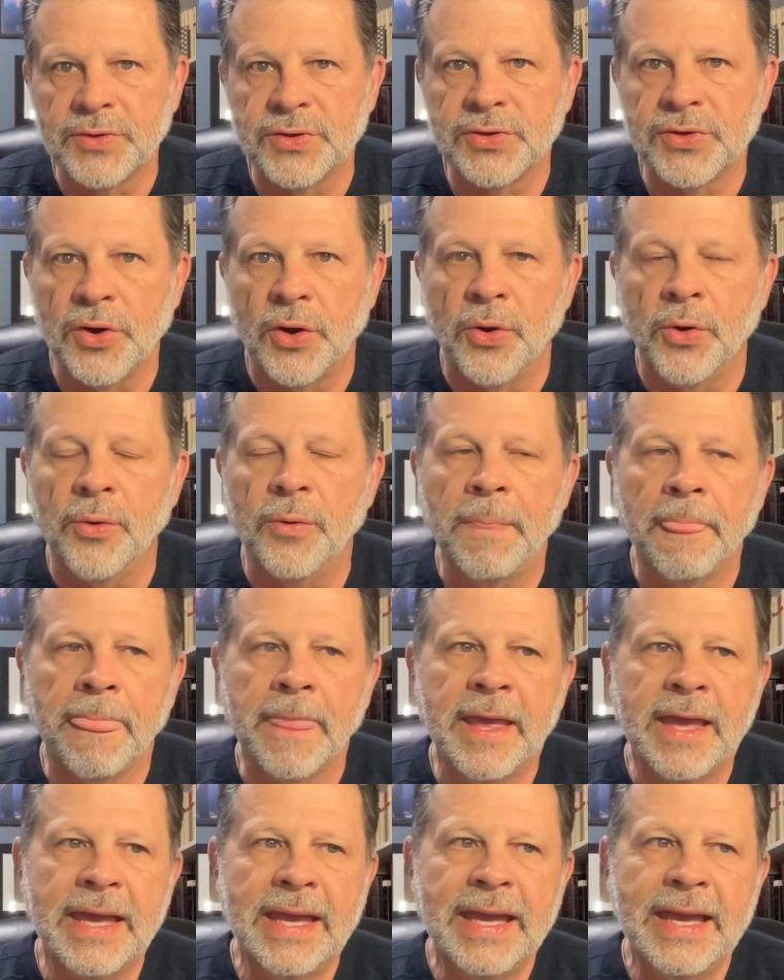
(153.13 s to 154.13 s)
So
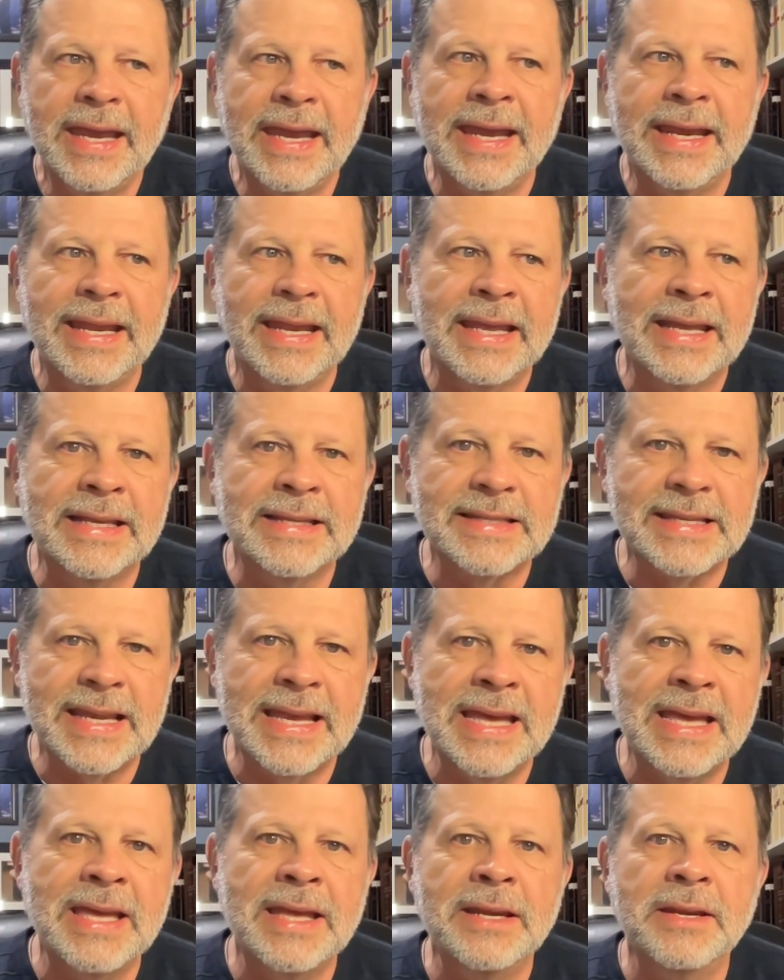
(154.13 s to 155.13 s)
it is
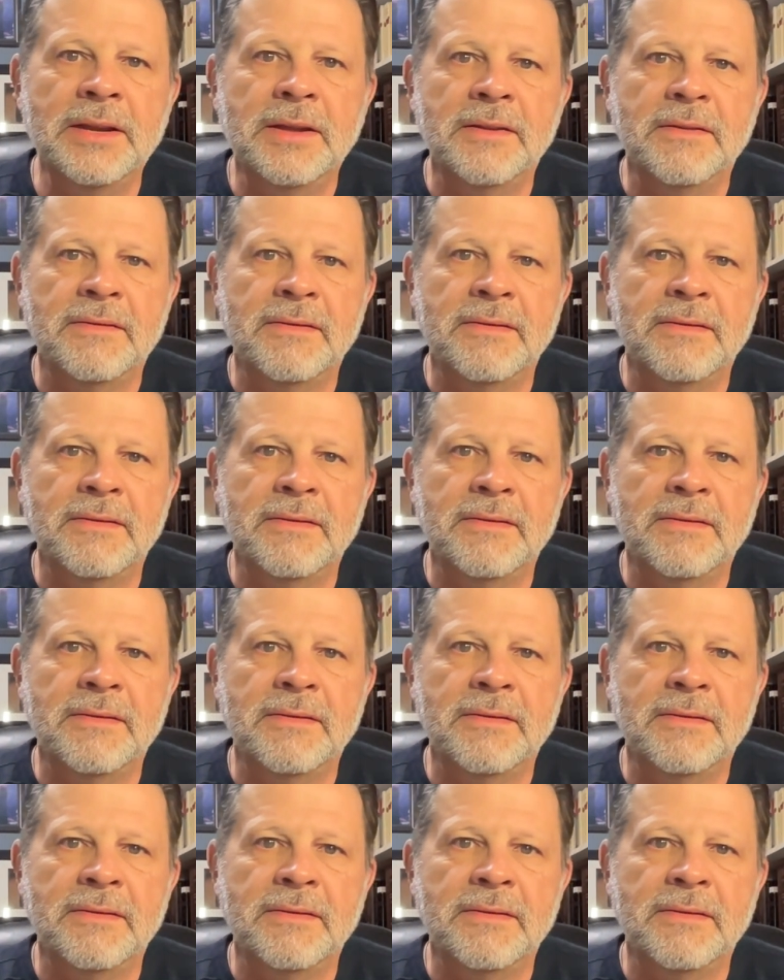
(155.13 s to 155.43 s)
in